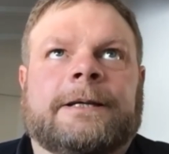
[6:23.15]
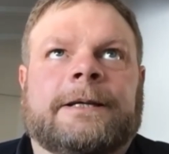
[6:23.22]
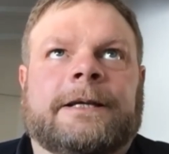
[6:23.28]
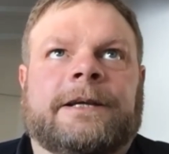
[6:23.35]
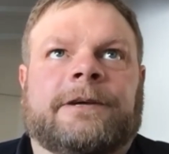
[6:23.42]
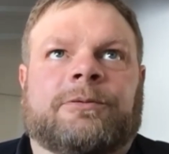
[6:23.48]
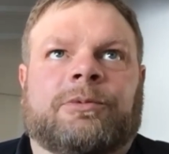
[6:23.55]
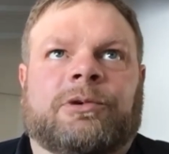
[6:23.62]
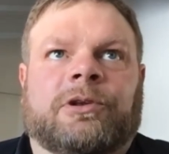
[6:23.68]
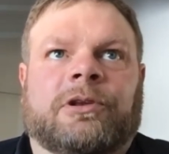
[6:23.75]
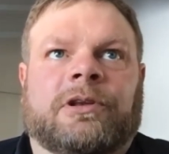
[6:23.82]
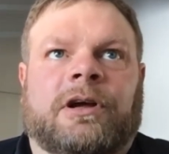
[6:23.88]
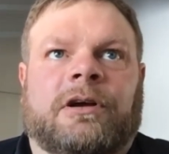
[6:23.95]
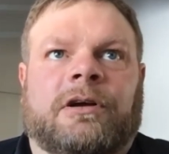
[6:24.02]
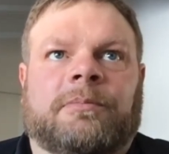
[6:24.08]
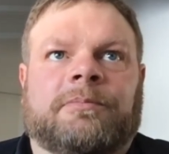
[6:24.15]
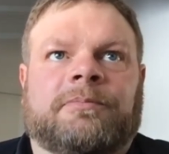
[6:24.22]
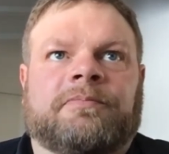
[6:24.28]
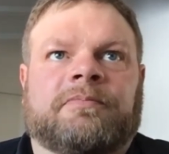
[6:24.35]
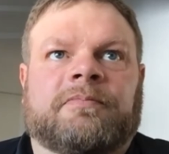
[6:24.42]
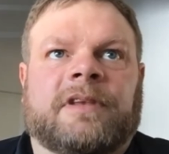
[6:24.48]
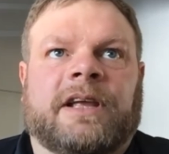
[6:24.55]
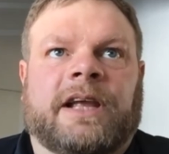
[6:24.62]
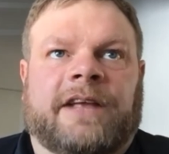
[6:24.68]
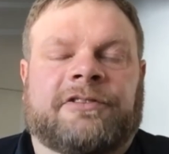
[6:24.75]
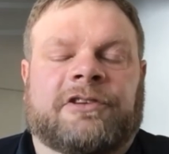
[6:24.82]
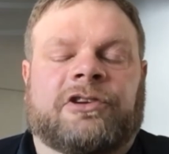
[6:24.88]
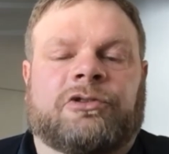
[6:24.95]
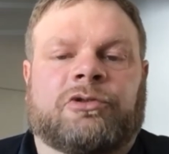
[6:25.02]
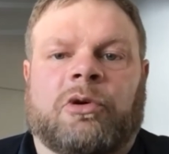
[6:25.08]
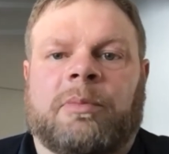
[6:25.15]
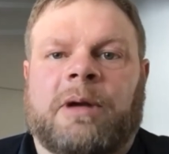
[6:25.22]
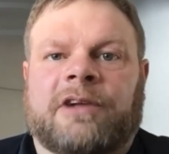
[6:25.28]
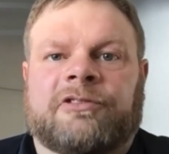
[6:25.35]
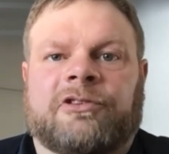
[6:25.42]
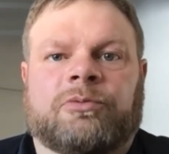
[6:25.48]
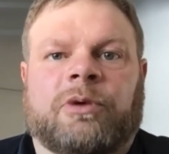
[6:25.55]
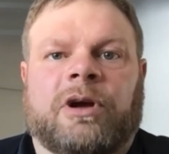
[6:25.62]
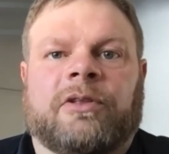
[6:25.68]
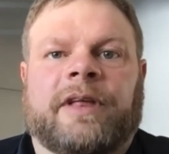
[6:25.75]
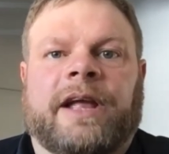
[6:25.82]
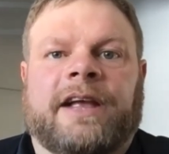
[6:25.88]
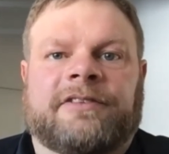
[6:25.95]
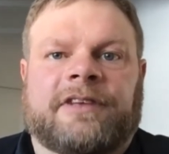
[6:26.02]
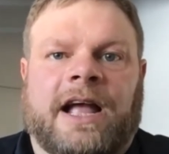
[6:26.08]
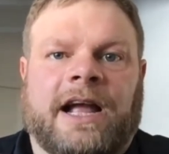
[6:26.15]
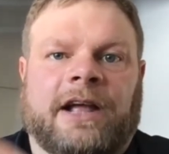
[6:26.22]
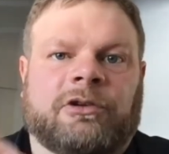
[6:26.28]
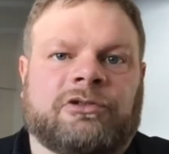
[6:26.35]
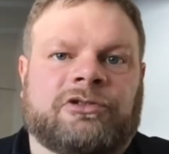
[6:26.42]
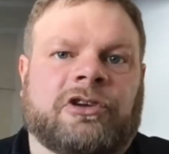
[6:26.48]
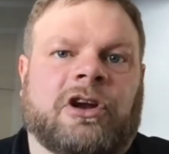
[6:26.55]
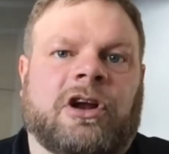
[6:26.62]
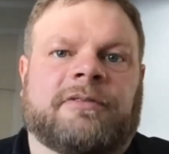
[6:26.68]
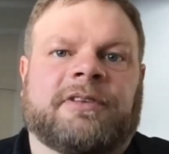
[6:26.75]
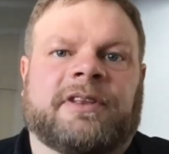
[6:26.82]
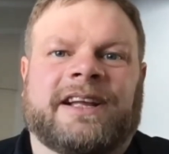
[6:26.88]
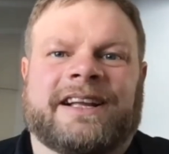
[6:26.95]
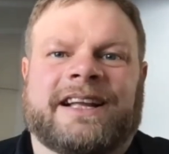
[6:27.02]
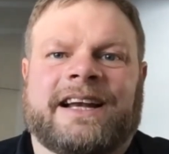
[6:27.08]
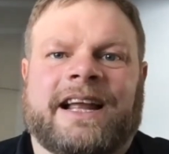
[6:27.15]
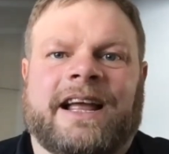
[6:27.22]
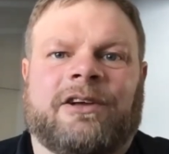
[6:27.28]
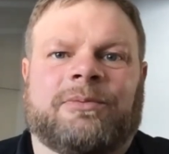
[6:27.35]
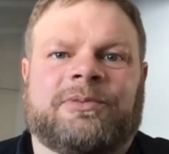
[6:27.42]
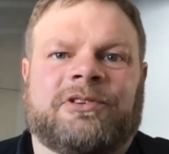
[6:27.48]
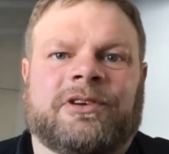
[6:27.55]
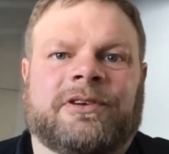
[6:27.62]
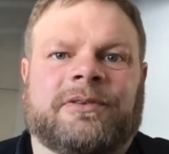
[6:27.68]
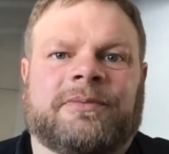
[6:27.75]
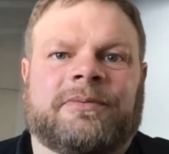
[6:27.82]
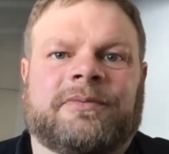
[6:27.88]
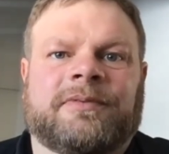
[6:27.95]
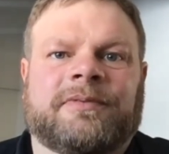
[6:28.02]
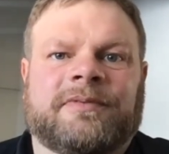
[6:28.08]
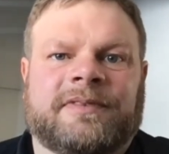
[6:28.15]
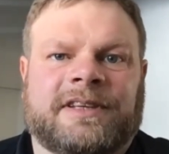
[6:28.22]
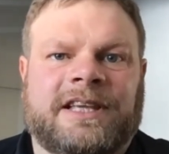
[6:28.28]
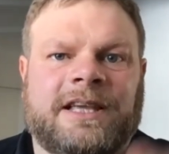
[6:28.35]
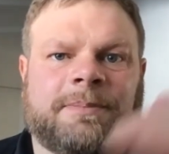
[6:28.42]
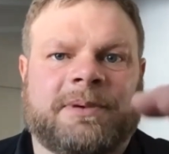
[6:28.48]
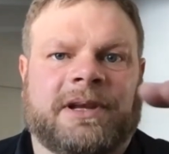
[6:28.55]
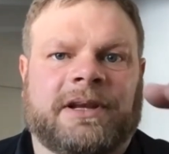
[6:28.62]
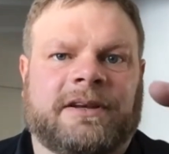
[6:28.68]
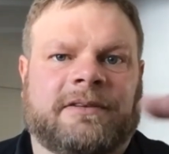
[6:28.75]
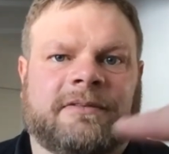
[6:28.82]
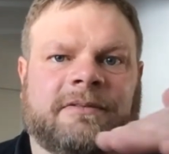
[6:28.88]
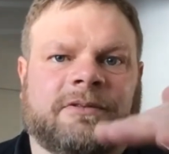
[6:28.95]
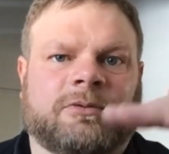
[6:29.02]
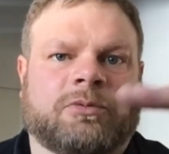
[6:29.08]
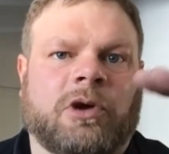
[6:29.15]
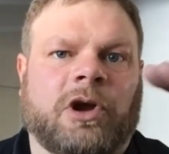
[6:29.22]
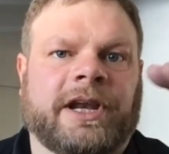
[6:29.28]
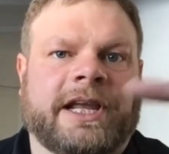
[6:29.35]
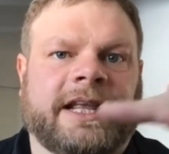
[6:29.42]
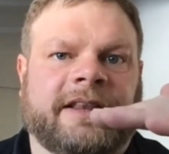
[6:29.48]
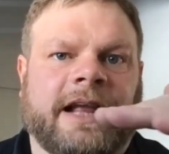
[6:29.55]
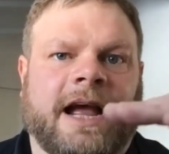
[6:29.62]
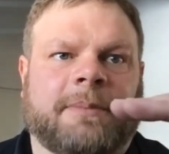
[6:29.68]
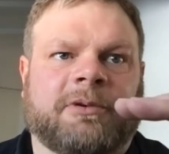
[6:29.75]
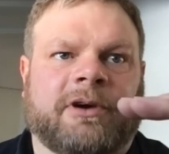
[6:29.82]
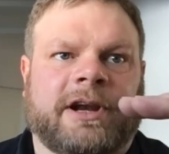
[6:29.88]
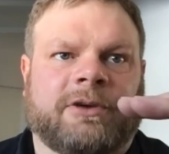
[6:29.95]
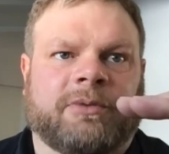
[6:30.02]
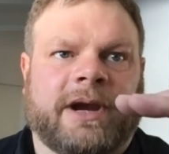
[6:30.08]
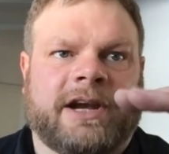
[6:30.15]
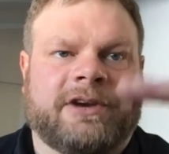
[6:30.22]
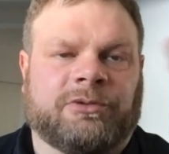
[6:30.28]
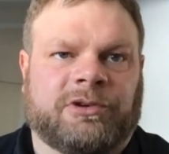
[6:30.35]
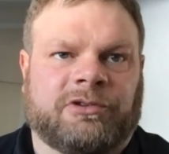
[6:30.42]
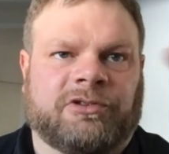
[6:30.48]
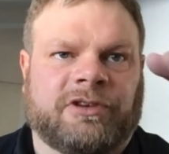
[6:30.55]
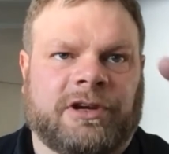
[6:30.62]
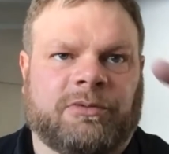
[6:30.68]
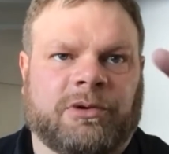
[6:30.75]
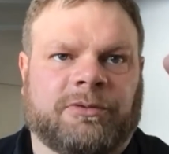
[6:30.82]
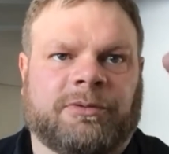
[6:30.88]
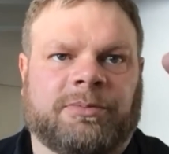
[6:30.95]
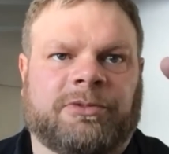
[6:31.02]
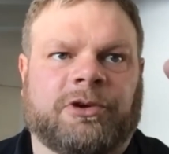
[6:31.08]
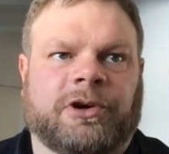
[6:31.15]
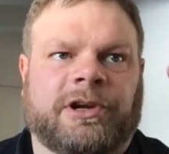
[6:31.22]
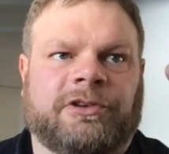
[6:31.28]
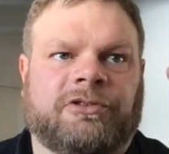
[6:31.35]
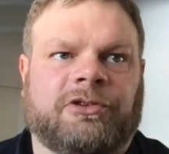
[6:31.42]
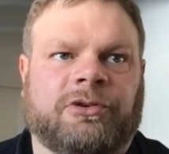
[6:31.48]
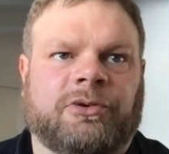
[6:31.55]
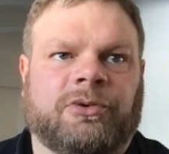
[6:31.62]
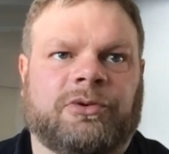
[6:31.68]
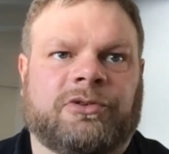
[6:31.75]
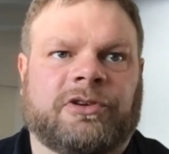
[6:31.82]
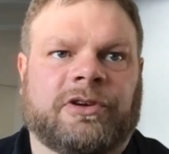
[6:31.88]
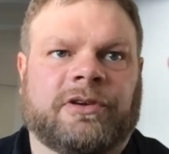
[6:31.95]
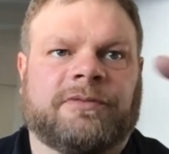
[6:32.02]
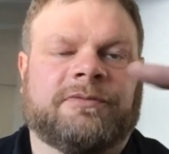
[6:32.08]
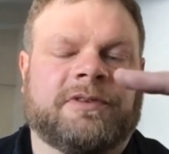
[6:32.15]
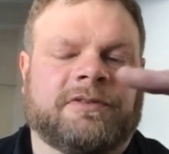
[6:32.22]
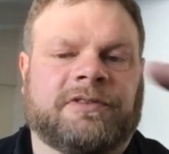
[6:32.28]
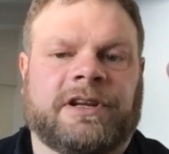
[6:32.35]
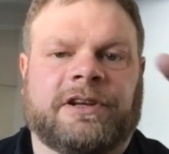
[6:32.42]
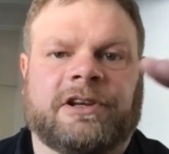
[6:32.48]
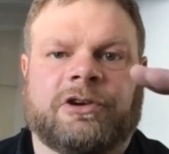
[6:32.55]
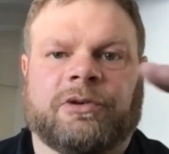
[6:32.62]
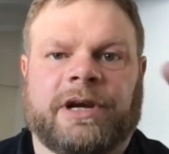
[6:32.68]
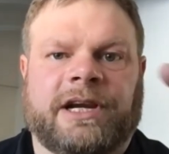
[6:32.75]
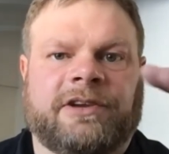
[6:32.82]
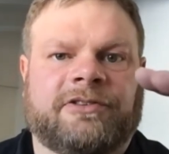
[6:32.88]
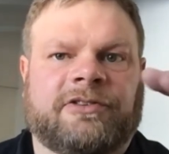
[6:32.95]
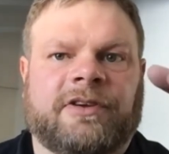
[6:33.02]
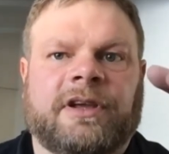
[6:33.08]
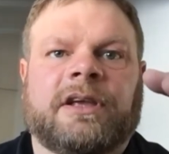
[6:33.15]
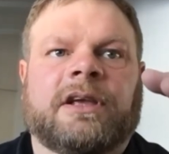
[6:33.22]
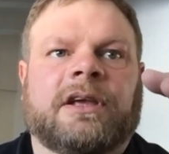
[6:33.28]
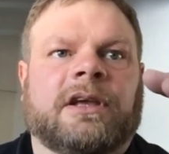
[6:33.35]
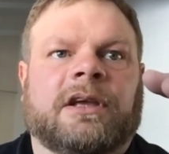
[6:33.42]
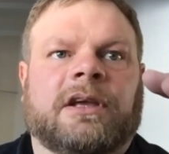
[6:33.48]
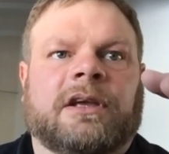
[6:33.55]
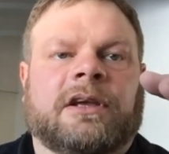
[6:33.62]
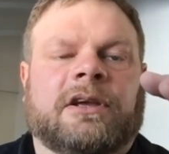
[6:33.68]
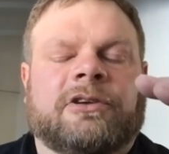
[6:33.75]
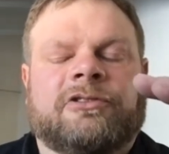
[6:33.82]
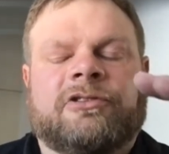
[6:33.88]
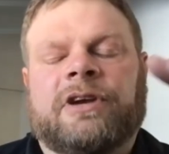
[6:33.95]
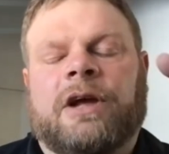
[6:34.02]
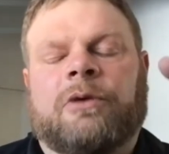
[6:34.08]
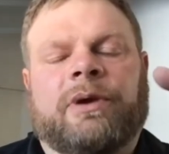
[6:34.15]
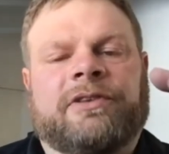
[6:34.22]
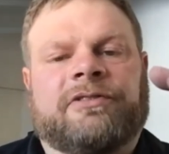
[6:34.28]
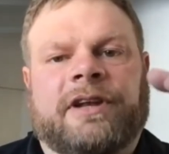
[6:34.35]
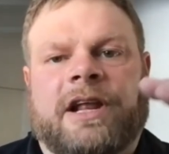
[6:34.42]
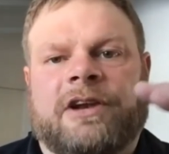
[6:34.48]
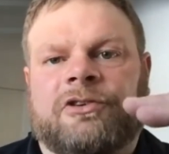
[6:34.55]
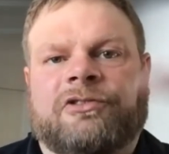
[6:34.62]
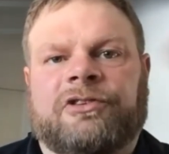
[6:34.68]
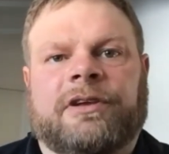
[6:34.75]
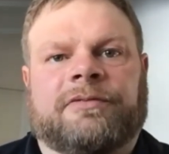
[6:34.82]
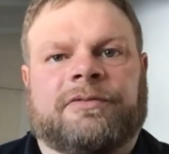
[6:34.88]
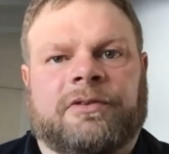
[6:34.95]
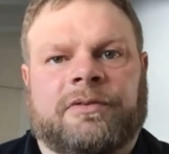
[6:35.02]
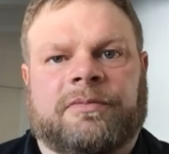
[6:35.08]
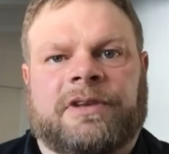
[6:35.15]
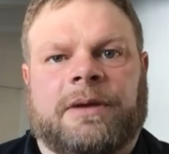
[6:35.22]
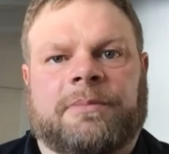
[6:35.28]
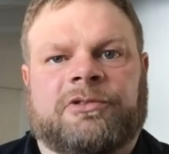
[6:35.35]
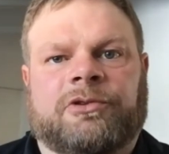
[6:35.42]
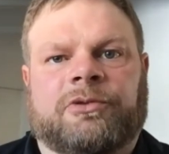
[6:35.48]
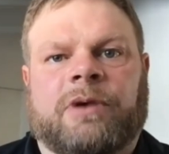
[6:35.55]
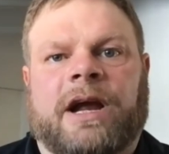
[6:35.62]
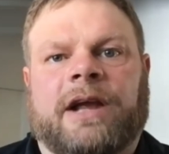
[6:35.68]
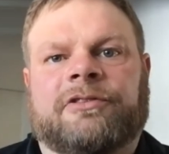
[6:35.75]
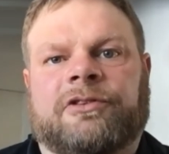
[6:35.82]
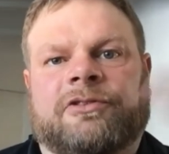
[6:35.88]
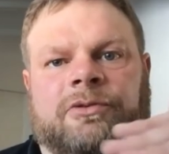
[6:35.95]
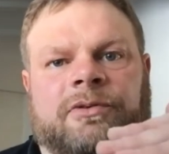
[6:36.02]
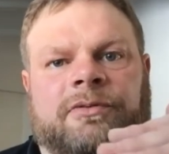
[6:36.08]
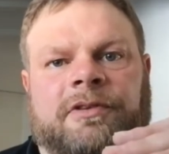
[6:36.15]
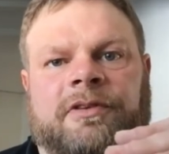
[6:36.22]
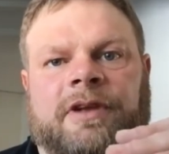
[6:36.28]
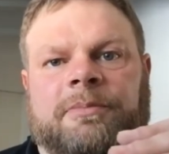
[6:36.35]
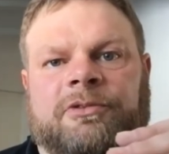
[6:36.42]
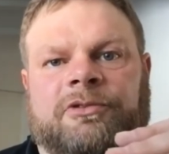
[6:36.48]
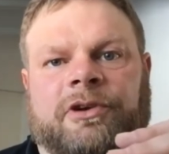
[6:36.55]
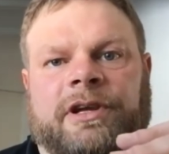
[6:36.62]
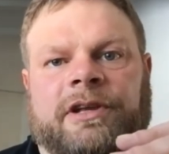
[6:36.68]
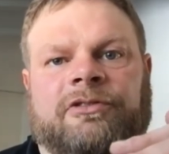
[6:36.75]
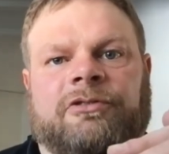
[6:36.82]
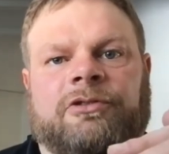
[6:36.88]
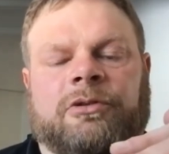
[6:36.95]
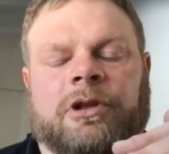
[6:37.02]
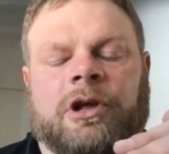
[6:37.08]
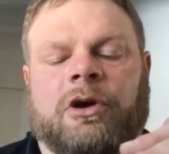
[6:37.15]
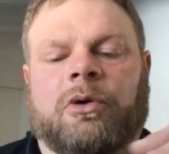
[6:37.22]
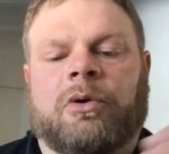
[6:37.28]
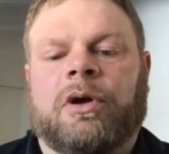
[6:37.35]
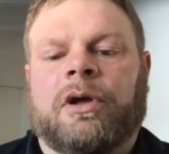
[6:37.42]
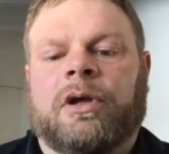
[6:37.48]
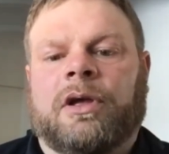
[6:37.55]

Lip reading: it will, it has a control box as well that has a high-low shutoff. That kind of helps you keep it running in the operating range, which is anywhere from 32 to 15 degrees. So you're not wasting energy if the temperature rises or if the temperature gets too low.